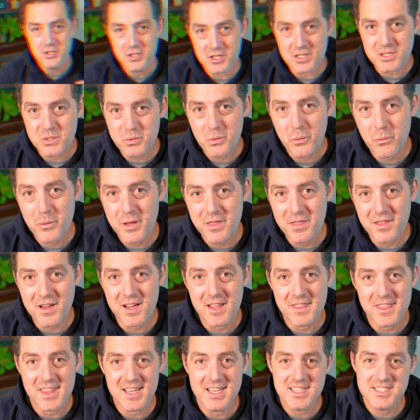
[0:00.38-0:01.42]
Just when we
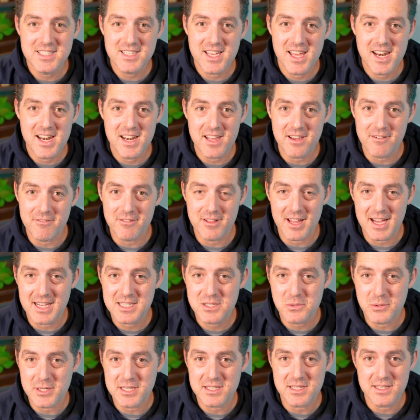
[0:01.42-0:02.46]
thought the insanity of
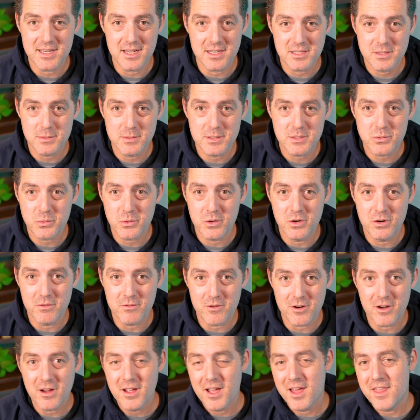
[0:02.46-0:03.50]
last week's announcements were
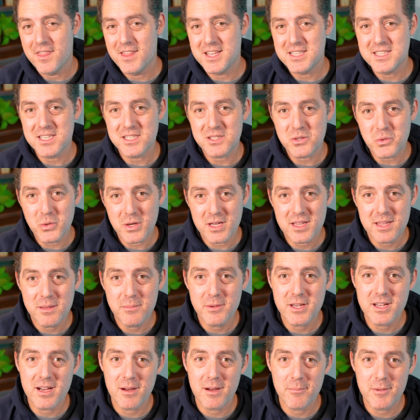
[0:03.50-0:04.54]
over, this is quickly
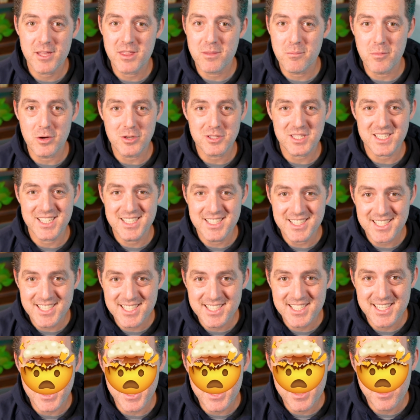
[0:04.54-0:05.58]
becoming the most
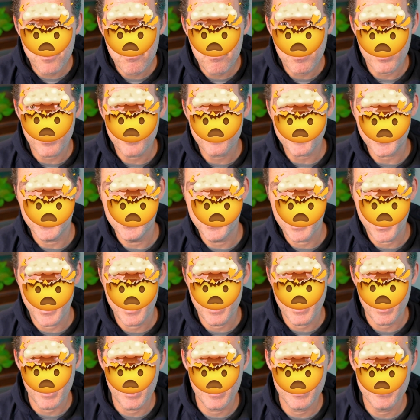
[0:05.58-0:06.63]
insane month in A
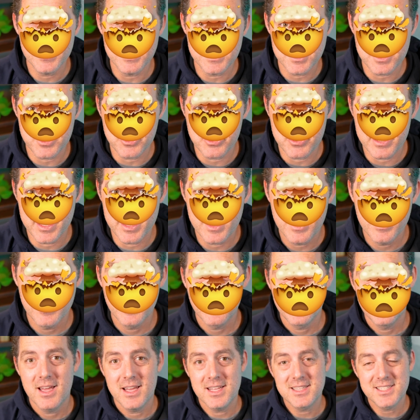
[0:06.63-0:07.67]
I history.
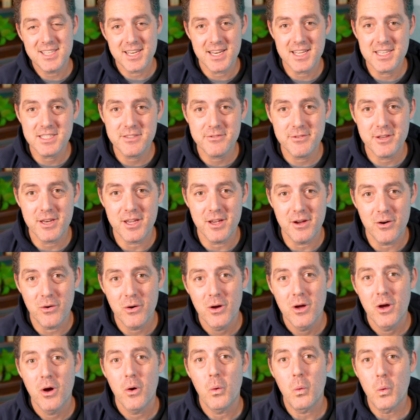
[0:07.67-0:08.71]
In today's video,
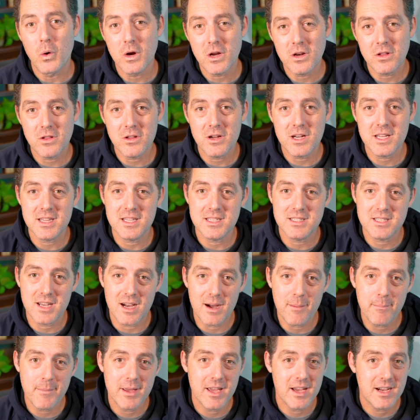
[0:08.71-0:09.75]
we're gonna look at the
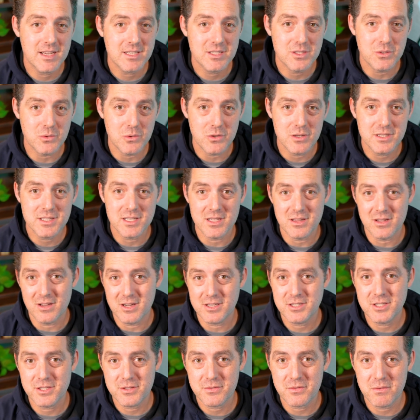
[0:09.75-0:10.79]
top A I stories and
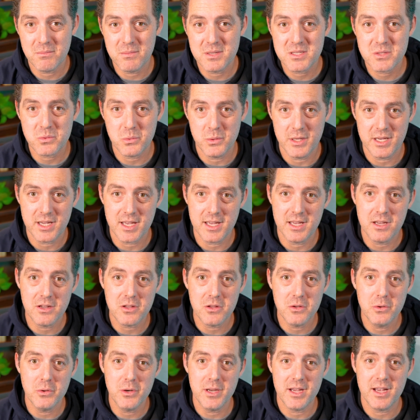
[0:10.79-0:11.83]
launches from this week,
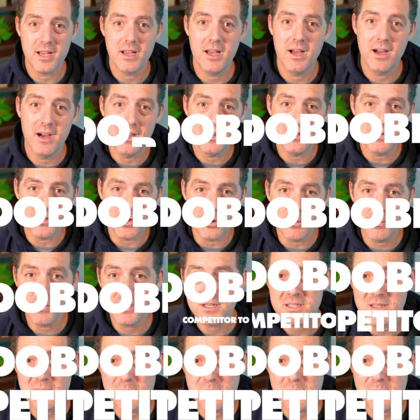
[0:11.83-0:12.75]
including Adobe's